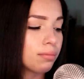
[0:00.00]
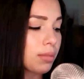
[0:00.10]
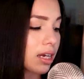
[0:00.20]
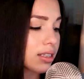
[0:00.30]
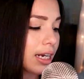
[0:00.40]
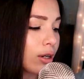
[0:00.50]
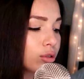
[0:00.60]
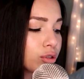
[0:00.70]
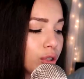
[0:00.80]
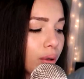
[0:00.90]
passed out.
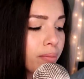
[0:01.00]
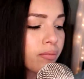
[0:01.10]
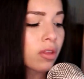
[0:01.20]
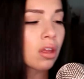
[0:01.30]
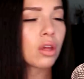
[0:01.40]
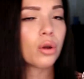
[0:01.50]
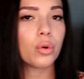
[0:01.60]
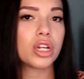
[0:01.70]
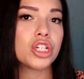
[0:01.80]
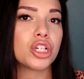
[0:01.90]
So
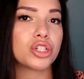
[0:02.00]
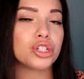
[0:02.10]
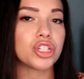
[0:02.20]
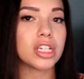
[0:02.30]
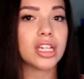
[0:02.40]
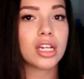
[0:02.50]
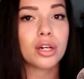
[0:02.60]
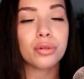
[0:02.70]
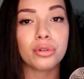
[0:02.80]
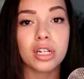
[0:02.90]
when she
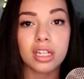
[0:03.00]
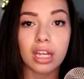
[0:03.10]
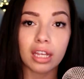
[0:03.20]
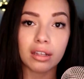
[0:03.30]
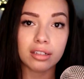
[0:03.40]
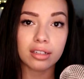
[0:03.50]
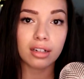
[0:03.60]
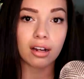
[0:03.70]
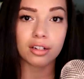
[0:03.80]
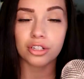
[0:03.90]
regained
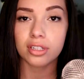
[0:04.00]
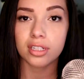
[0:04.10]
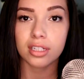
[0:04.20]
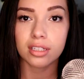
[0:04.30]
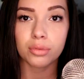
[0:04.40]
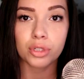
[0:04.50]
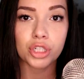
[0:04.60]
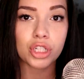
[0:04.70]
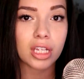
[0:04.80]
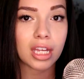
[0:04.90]
consciousness, when
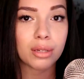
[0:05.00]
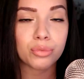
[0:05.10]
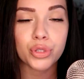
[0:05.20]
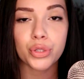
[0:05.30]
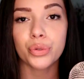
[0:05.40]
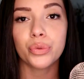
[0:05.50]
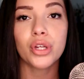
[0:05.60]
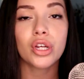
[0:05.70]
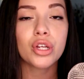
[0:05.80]
she came to,